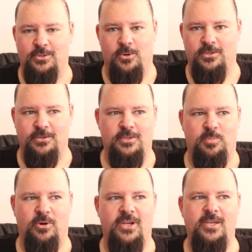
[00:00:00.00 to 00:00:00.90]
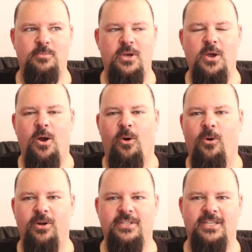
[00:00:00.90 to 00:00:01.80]
Sorcerer Supreme,
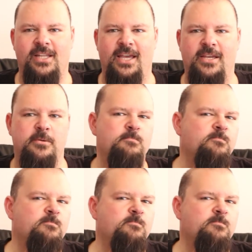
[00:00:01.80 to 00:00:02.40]
or is it like,